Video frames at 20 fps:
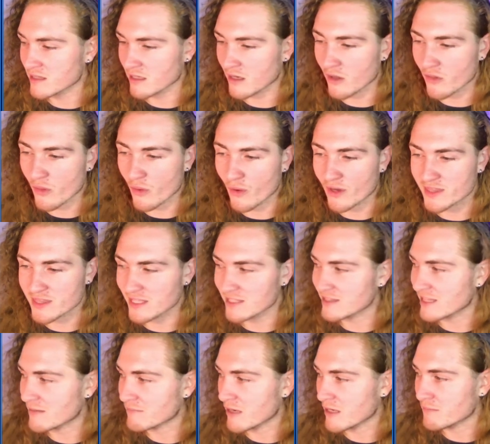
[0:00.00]
although I think
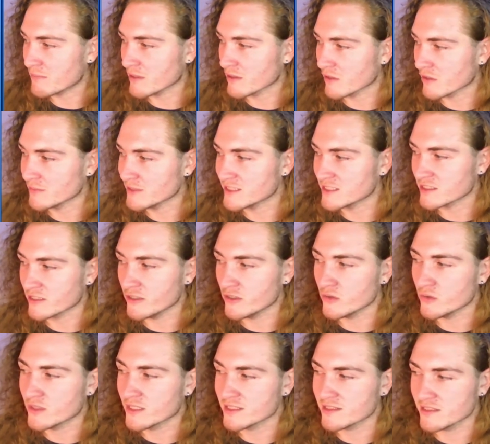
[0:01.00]
that might be a little bit
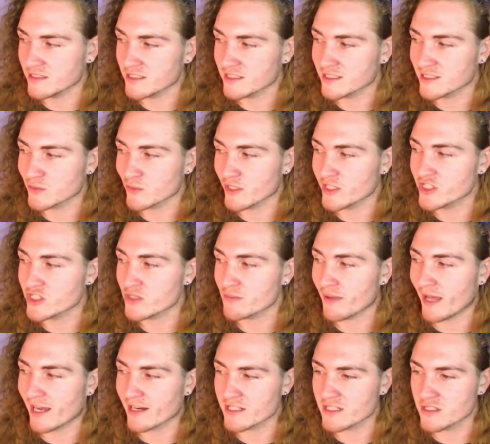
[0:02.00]
skewed because it just switched
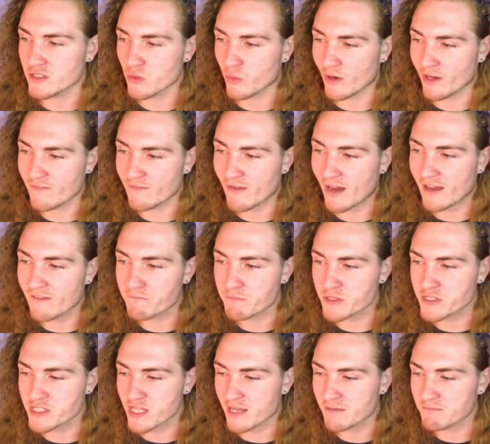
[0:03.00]
back to twenty-five
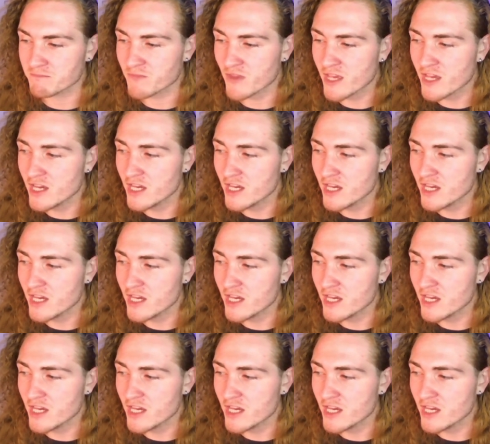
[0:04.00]
percent.